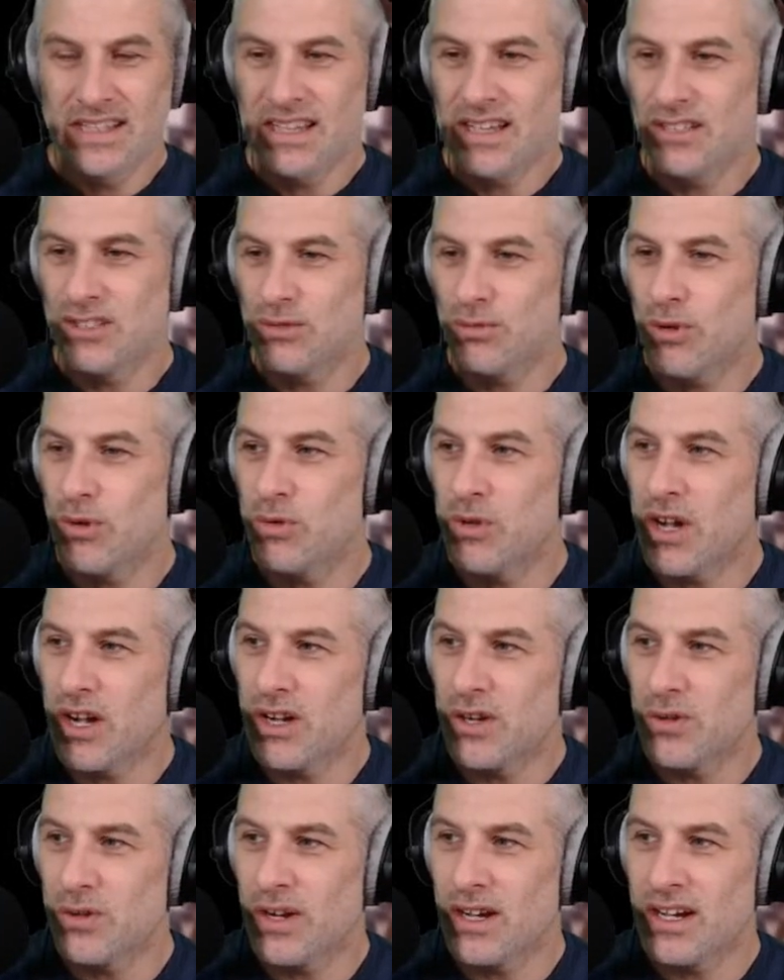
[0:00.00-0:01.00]
As you all
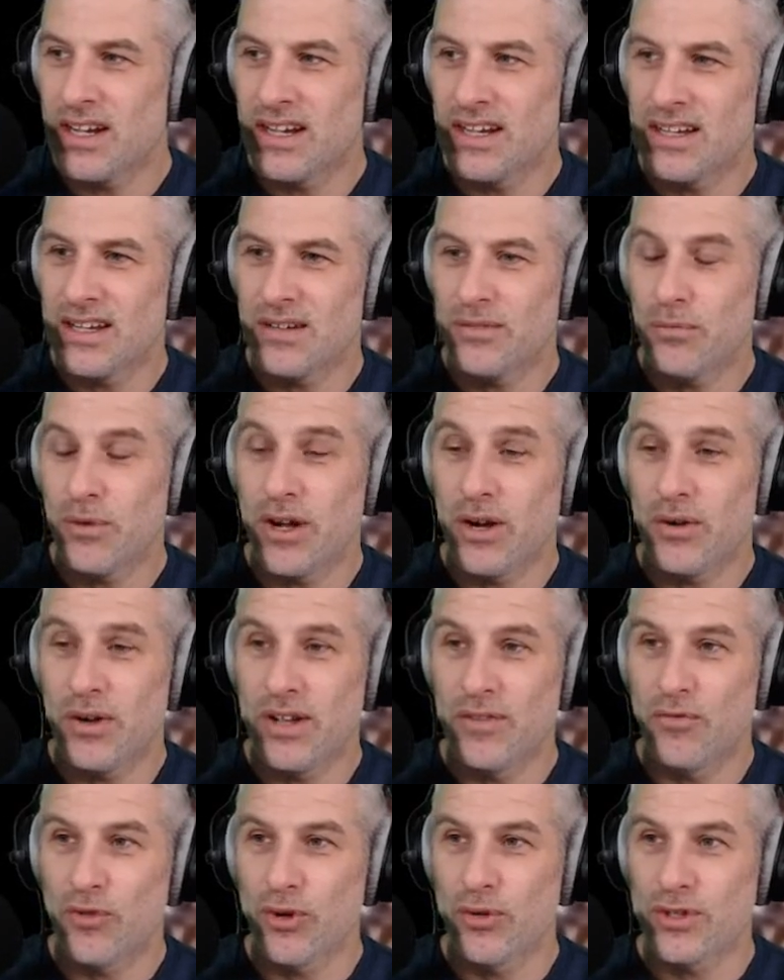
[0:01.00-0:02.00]
know, uh, well,
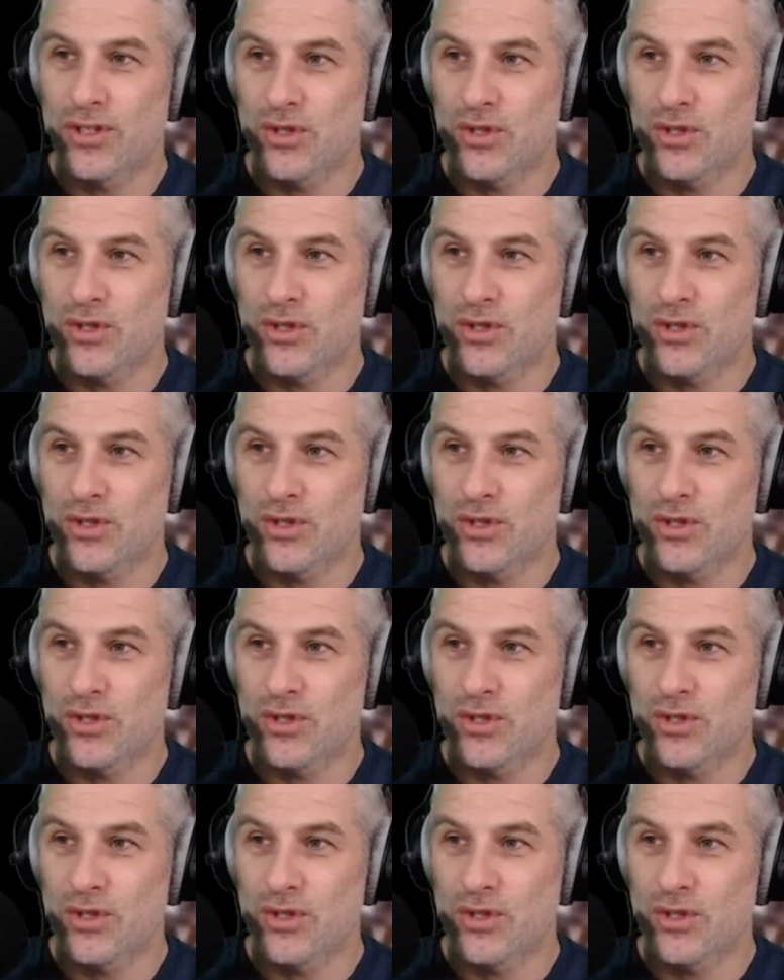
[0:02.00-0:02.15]
if you're a